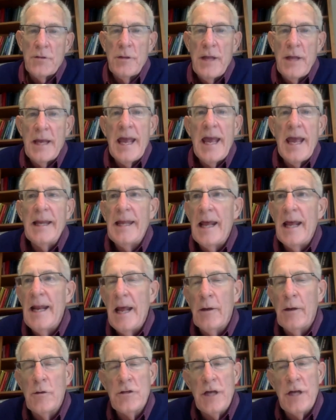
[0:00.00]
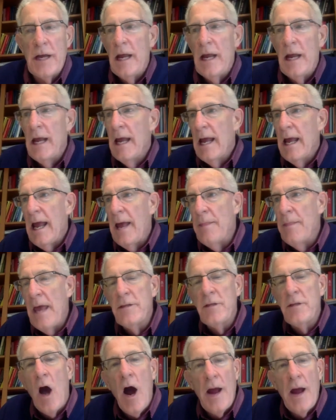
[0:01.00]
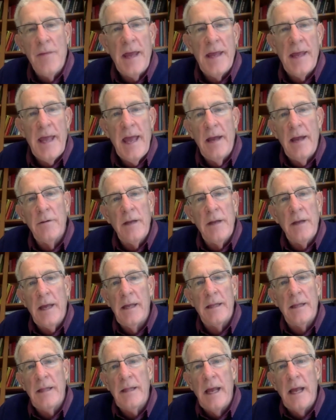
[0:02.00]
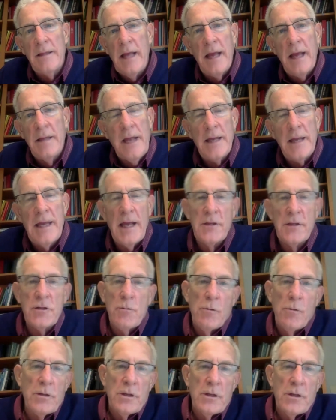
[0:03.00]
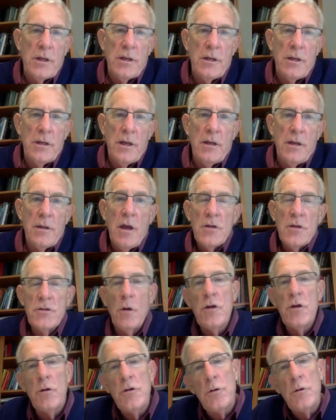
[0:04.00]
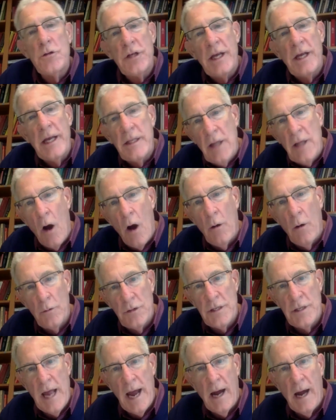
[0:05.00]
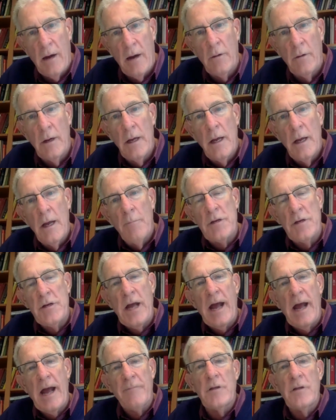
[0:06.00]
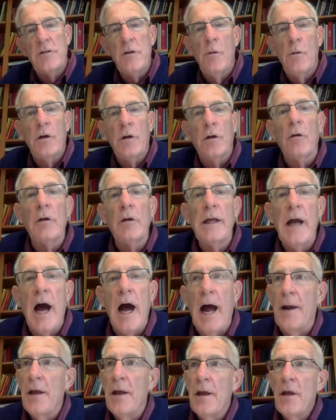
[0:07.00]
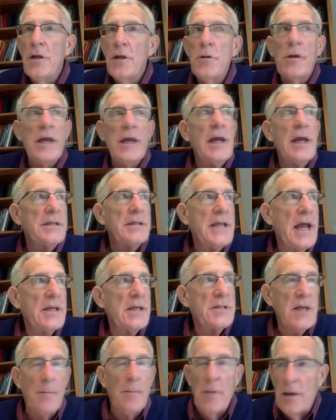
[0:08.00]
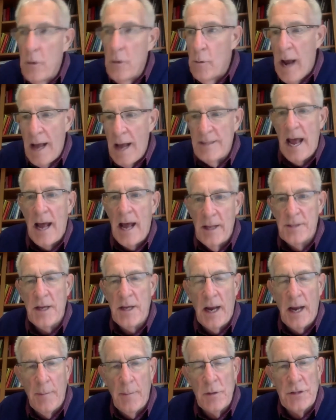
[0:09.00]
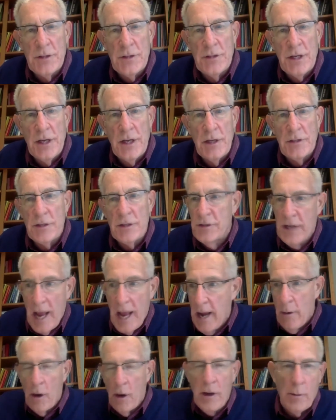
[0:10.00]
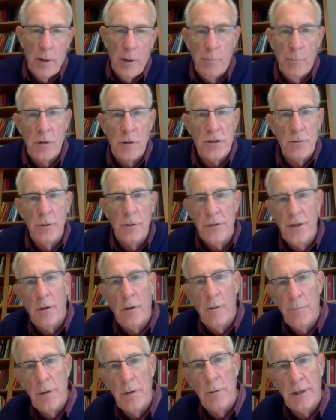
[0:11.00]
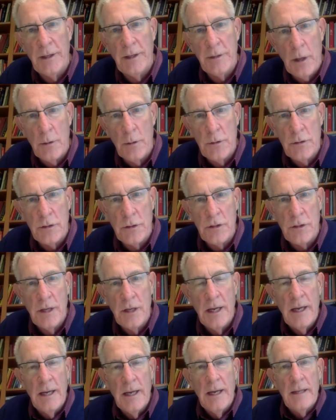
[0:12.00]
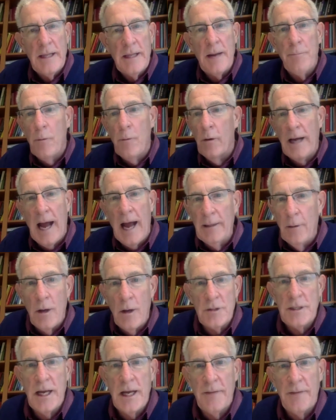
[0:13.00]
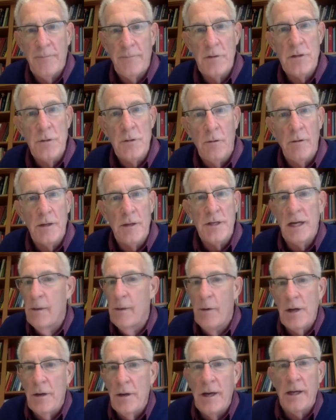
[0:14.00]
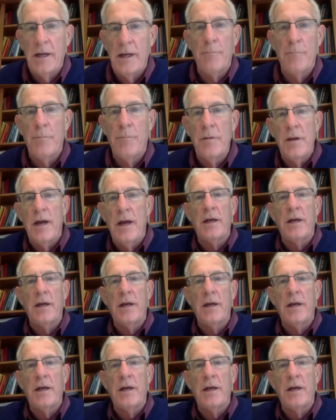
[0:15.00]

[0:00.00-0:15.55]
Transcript: so they can't get energy and they die. They can't. They can't. So you use ketones now, but you have to do it early on. You can't take someone who has Alzheimer's disease and say, "Hey, okay, we're going to put you in therapeutic ketosis." That poor guy lost half his neurons anyway. You're not going to